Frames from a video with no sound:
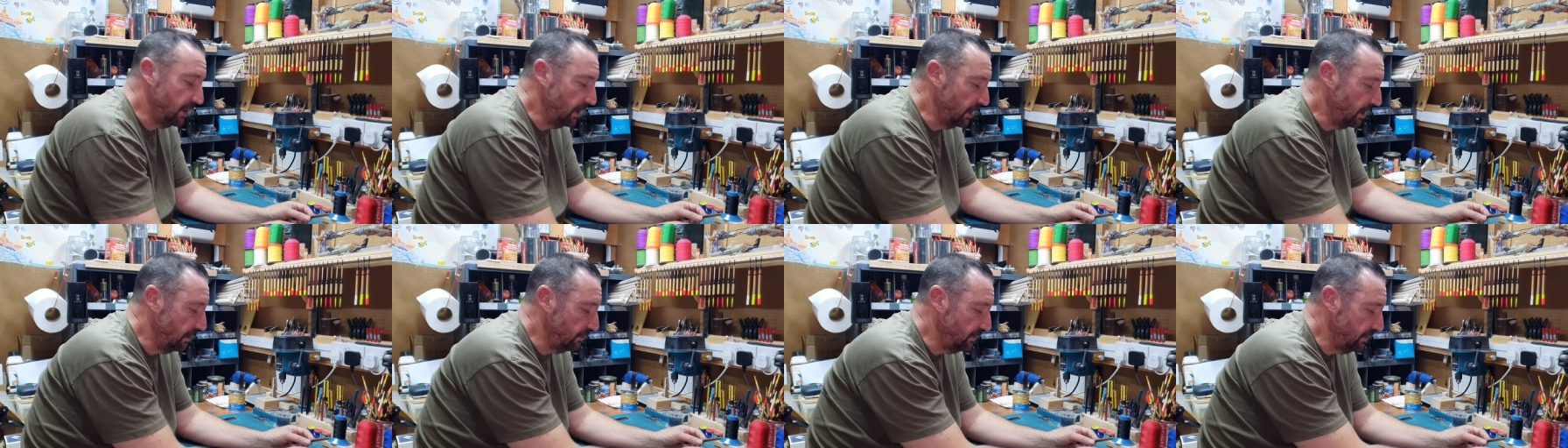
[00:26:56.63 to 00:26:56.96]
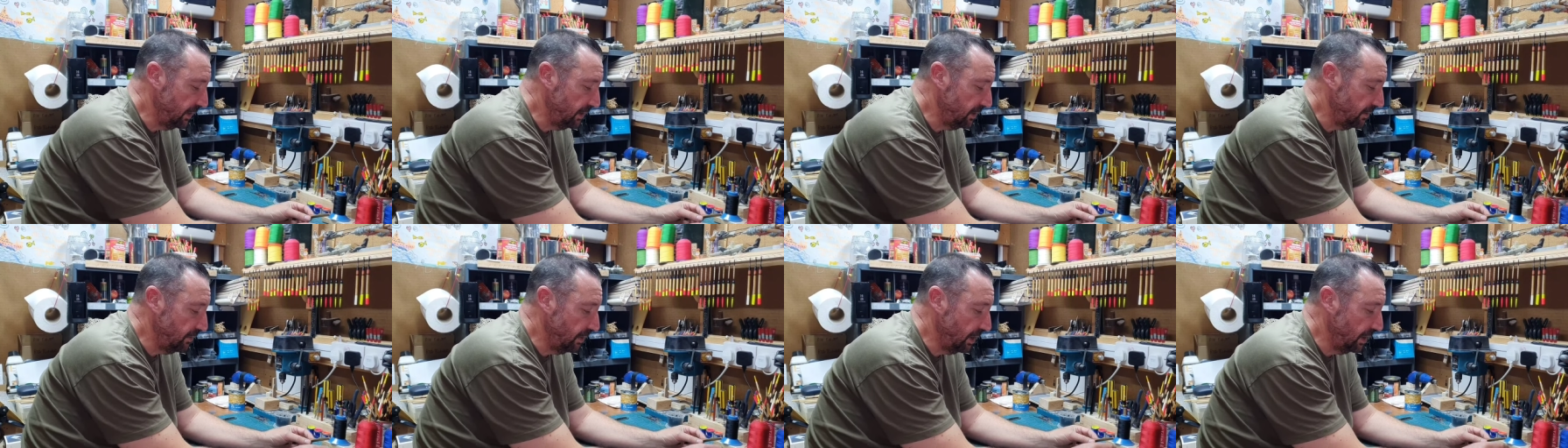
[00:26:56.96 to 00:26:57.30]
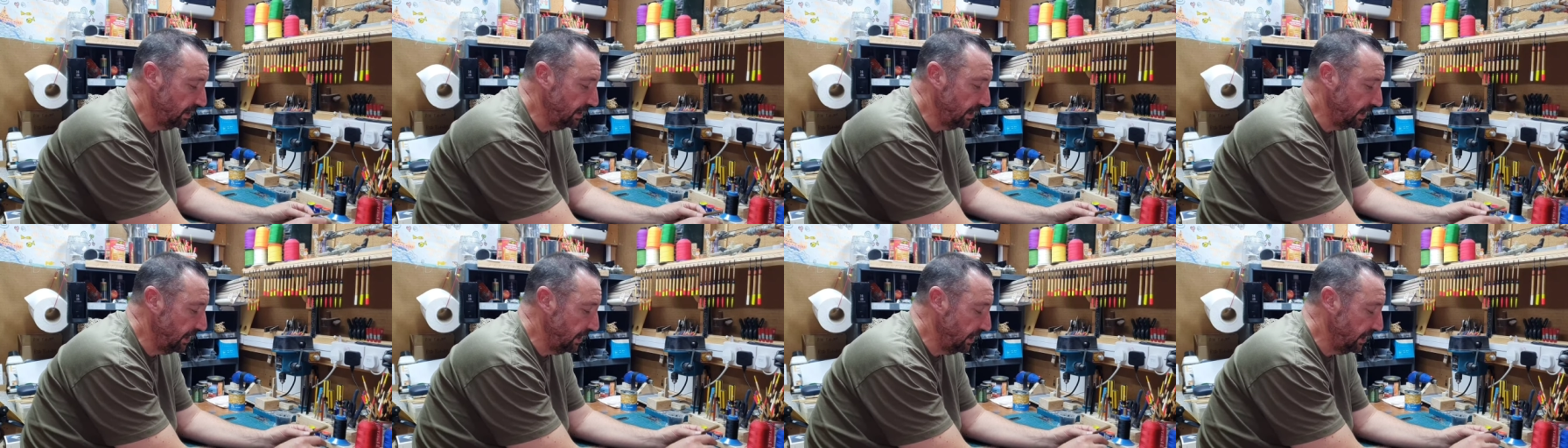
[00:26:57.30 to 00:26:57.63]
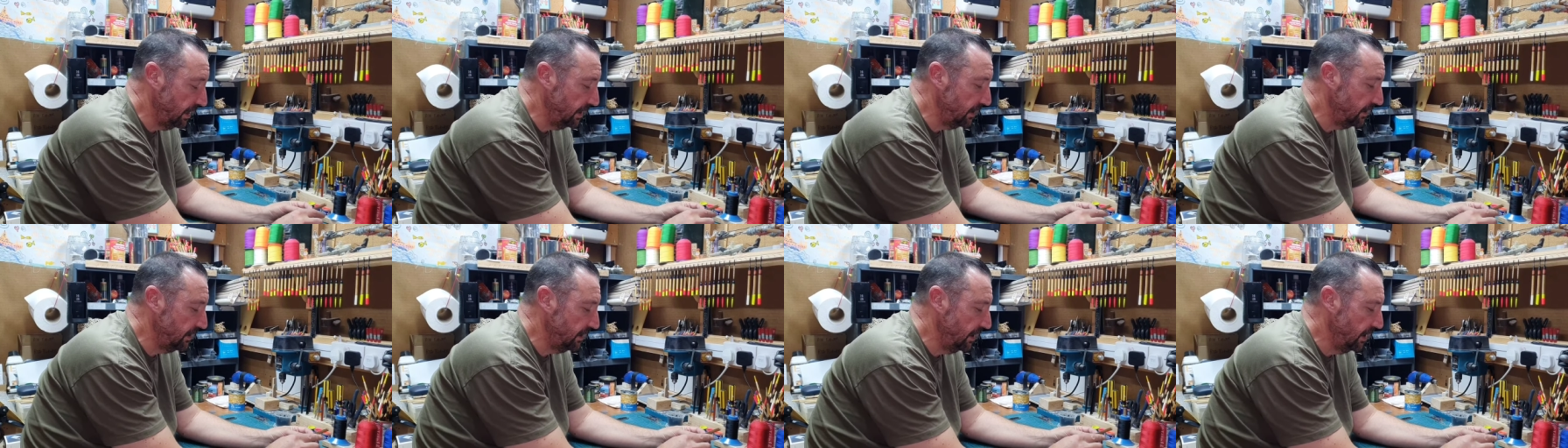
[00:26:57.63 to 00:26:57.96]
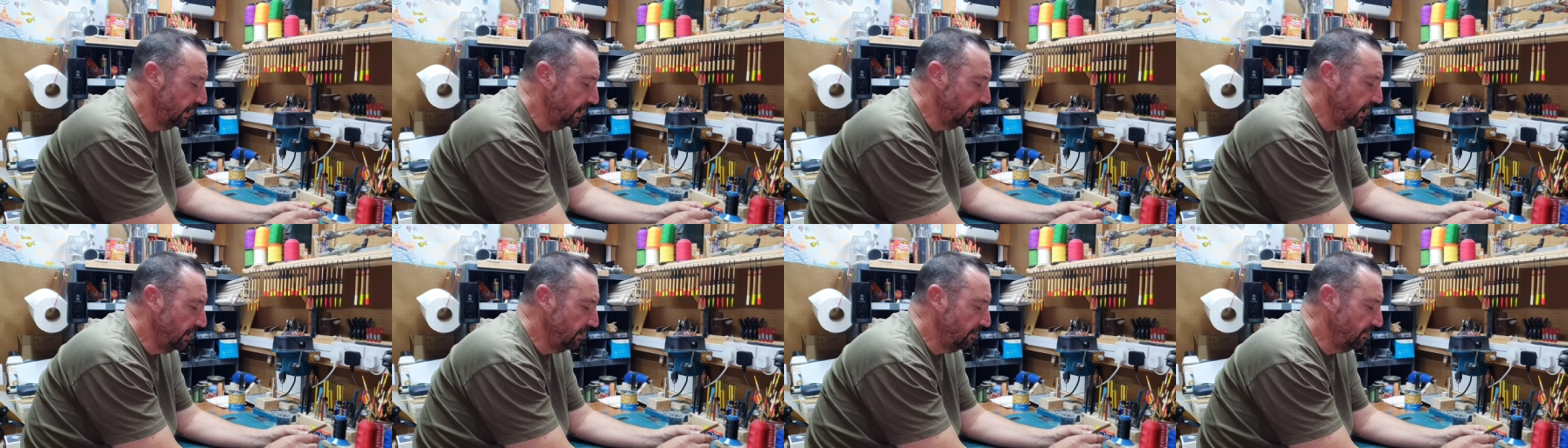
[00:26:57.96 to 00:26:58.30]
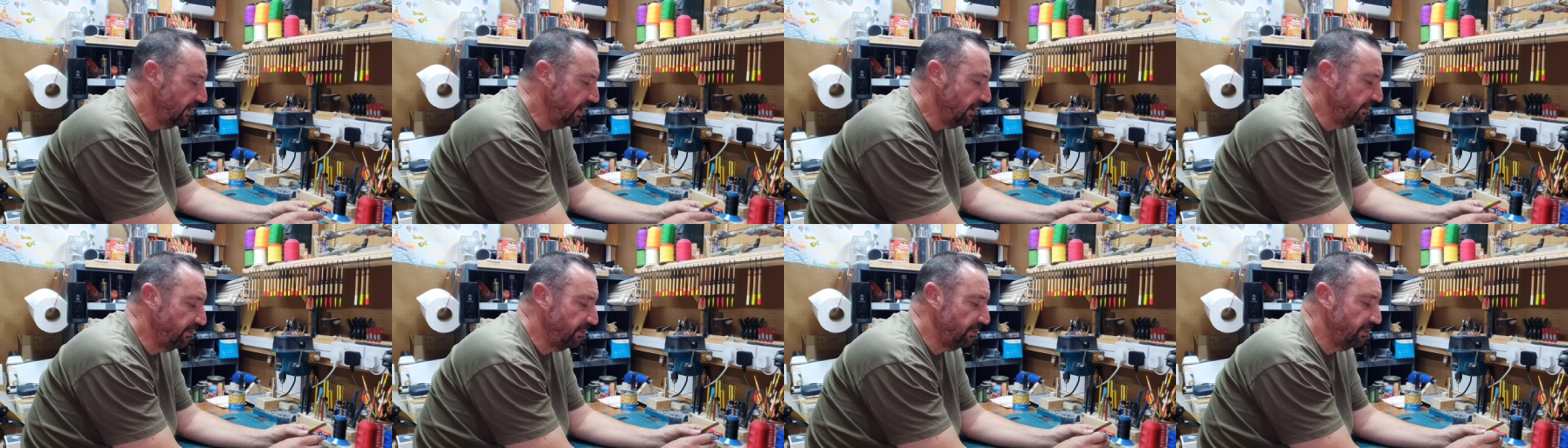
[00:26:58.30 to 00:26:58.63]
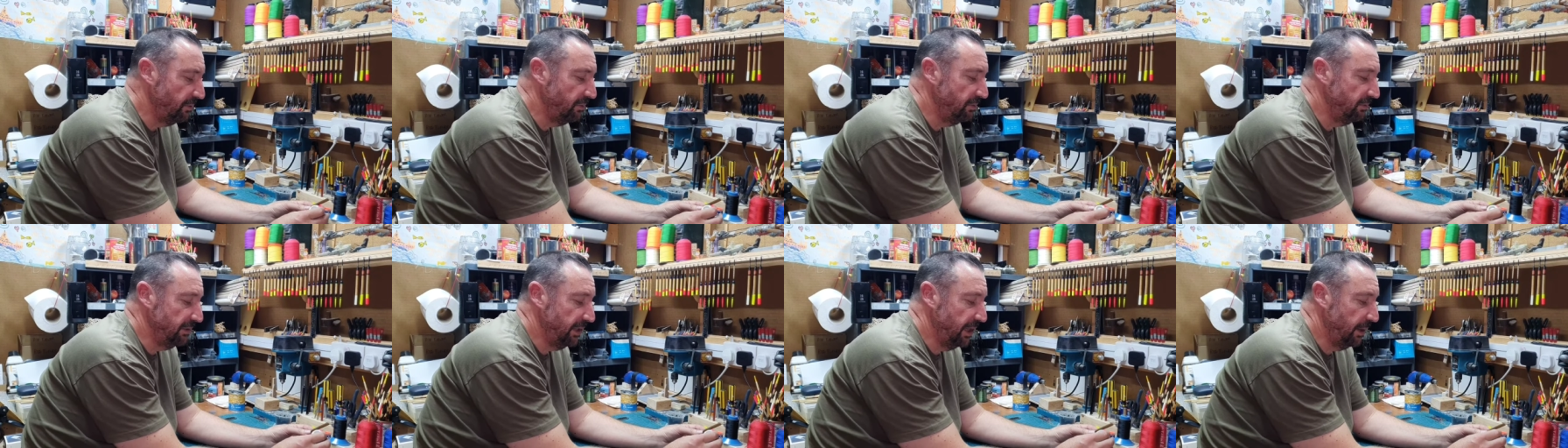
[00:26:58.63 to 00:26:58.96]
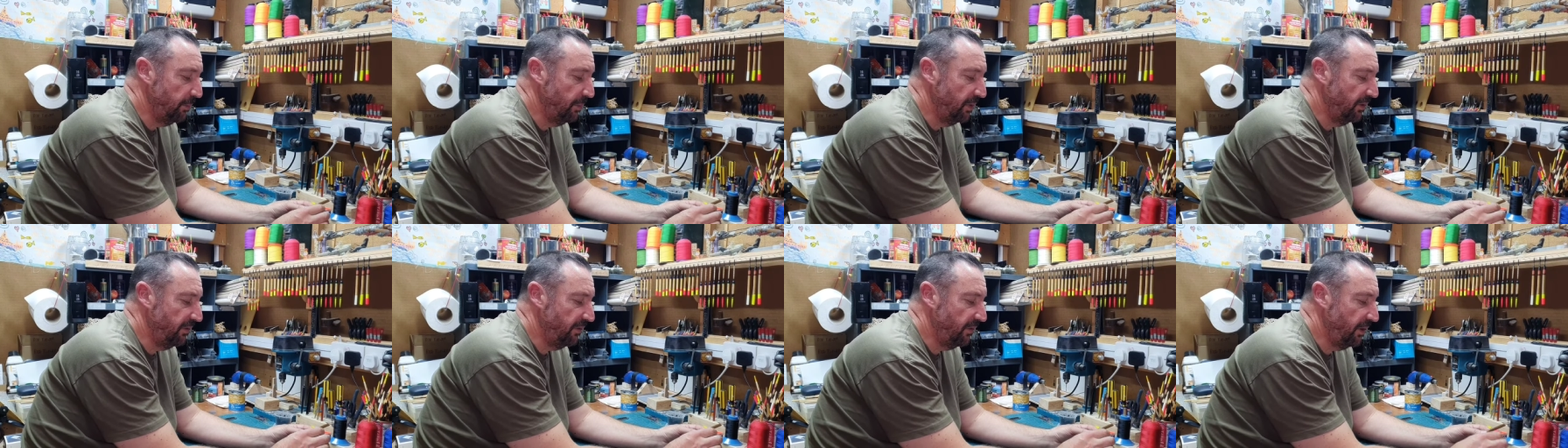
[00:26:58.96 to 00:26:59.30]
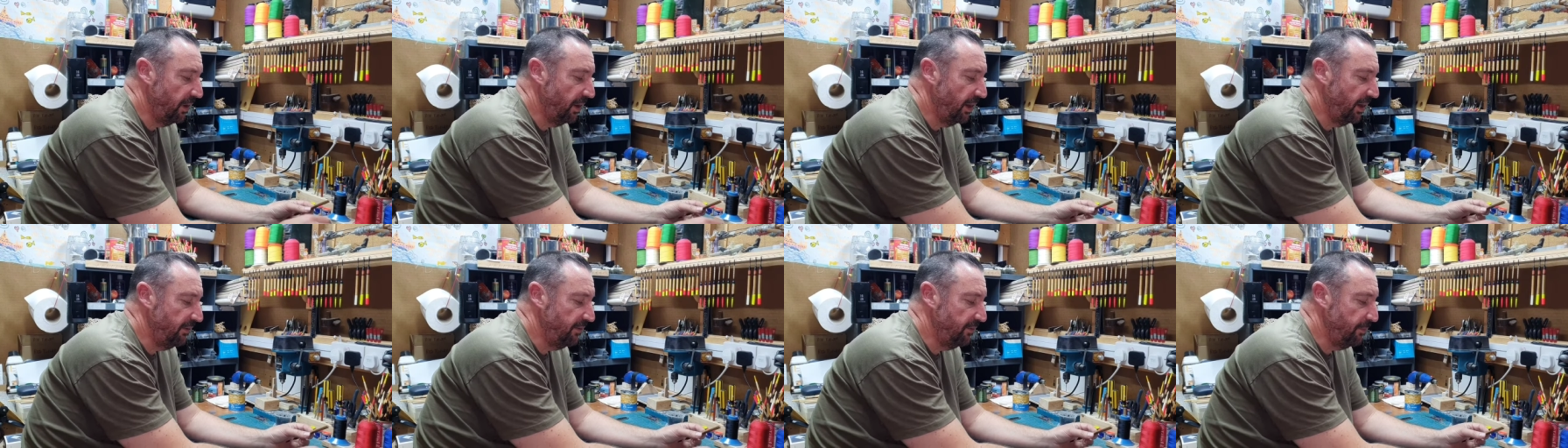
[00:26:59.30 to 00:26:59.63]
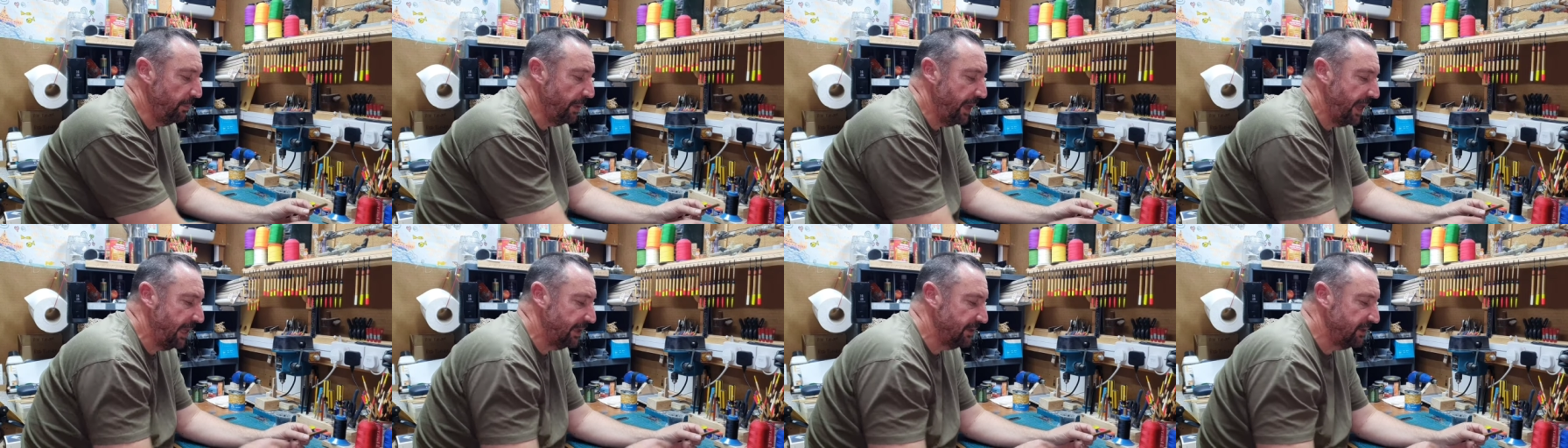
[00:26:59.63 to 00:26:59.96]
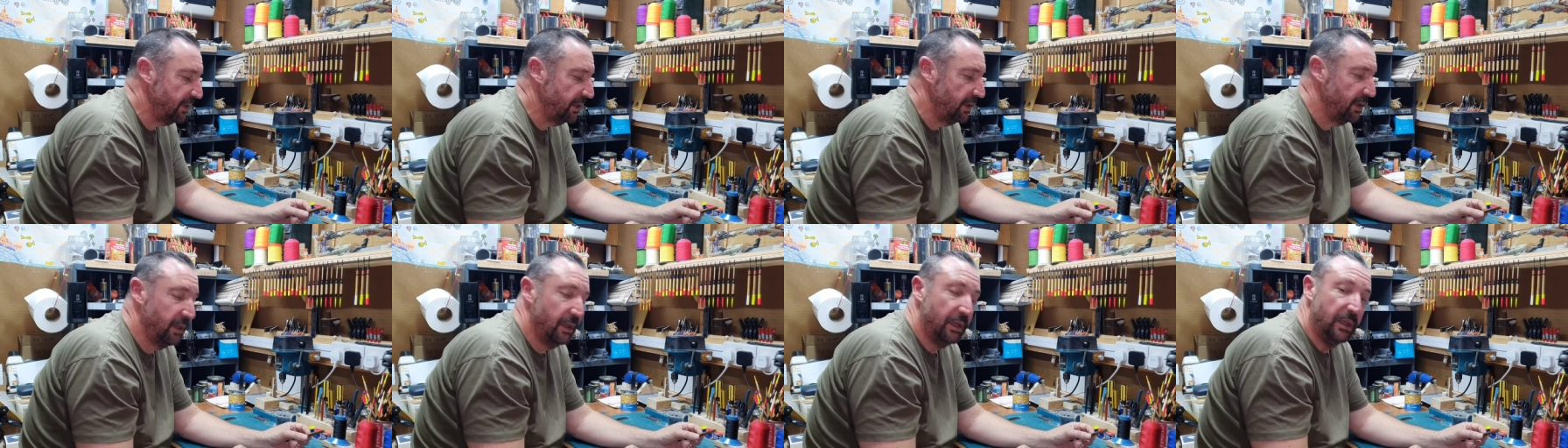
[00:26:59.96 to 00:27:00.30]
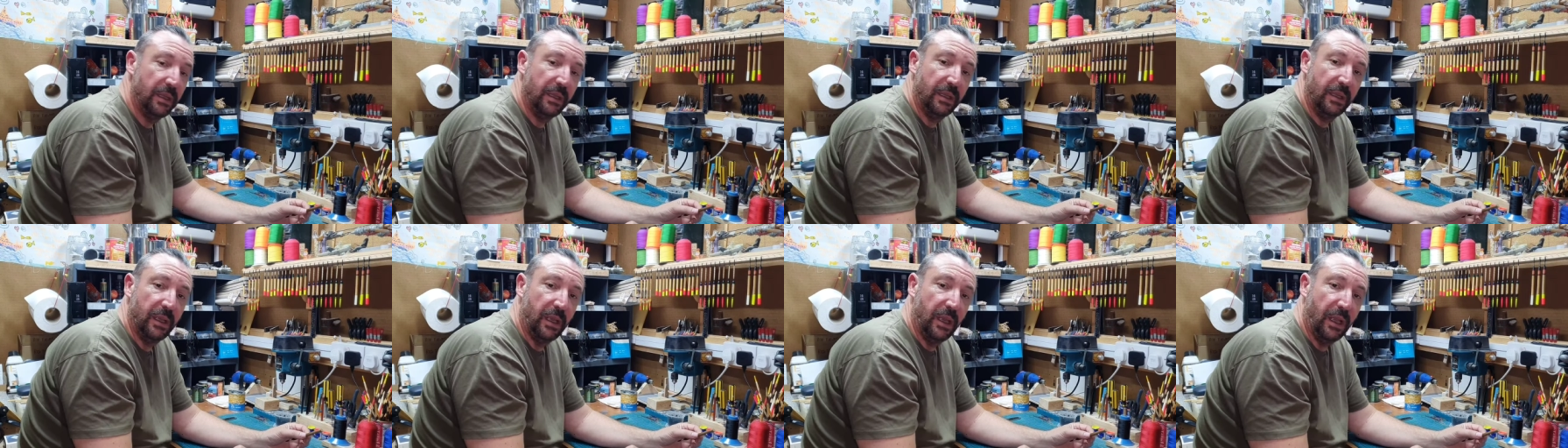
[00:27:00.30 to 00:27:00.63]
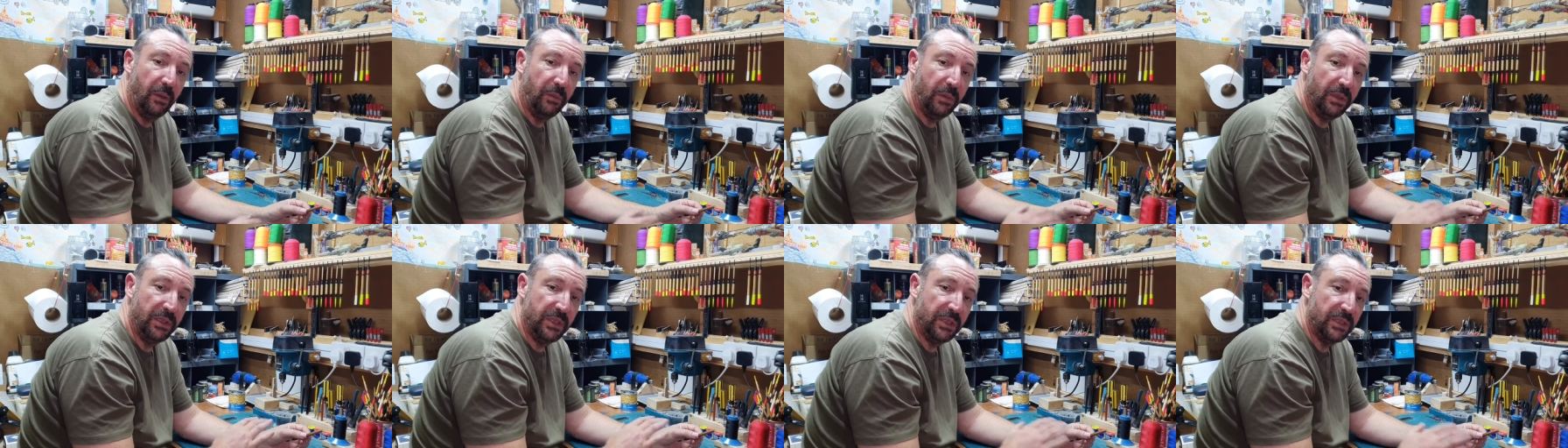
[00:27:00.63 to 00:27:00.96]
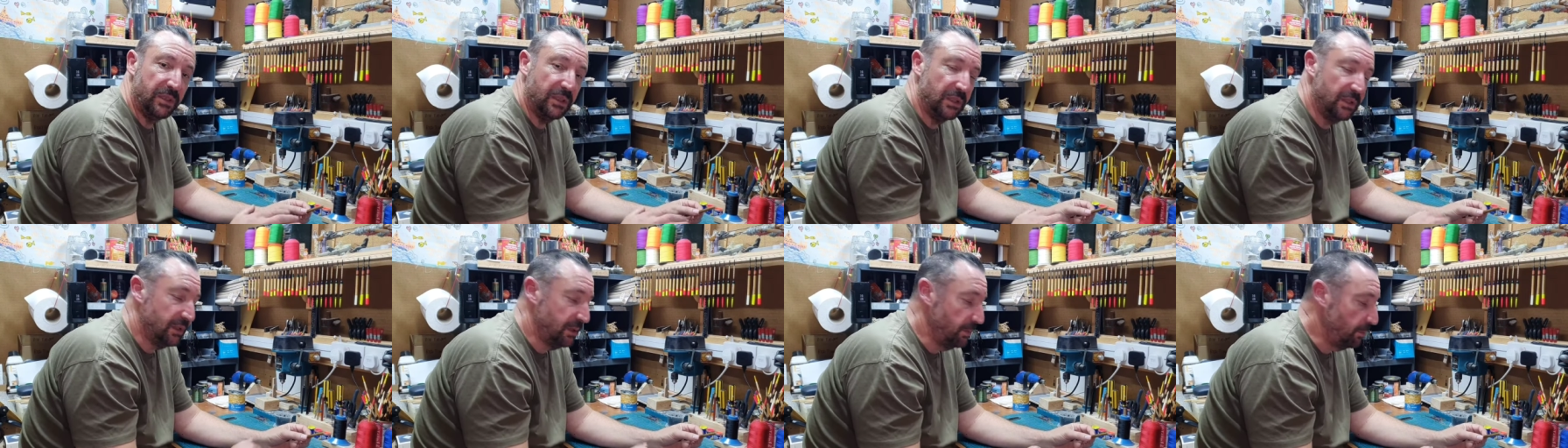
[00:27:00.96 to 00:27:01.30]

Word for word: Um, this one is Revell number five matte, uh, which is